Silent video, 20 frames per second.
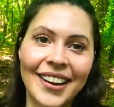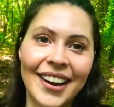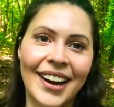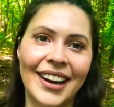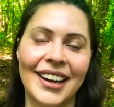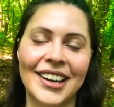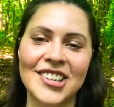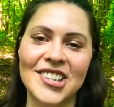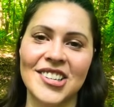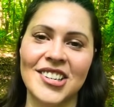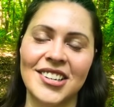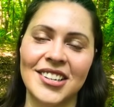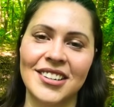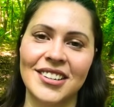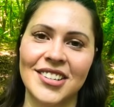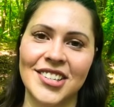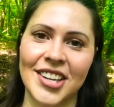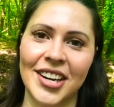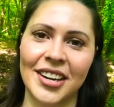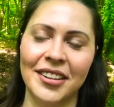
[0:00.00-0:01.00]
I actually
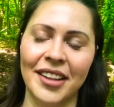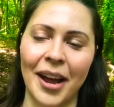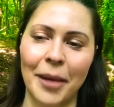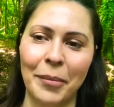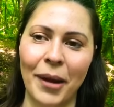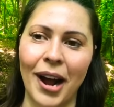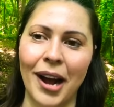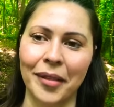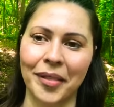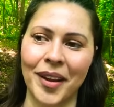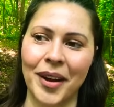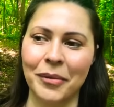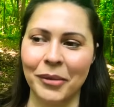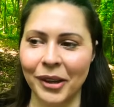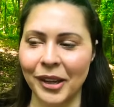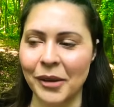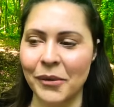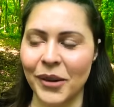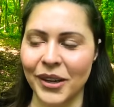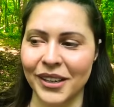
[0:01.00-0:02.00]
share that path. I
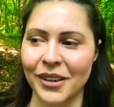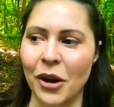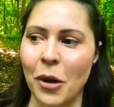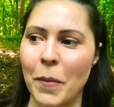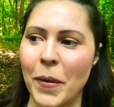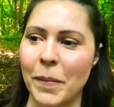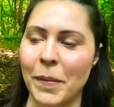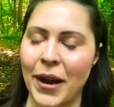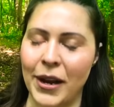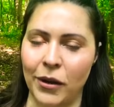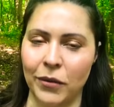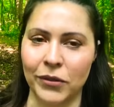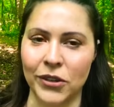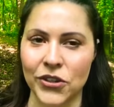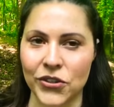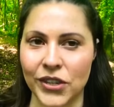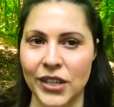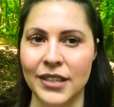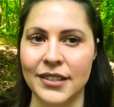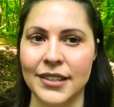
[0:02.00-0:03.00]
really want to open my own
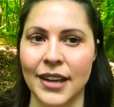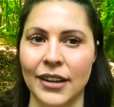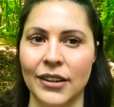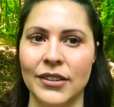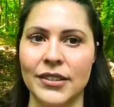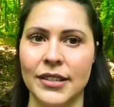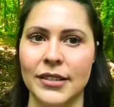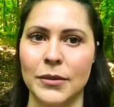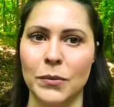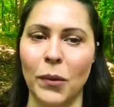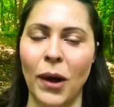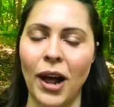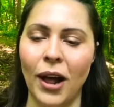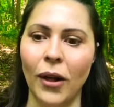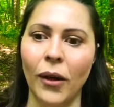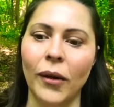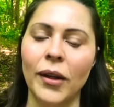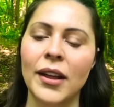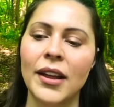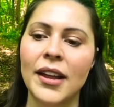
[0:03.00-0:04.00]
retreat centers as
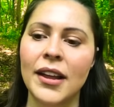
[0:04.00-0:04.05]
well.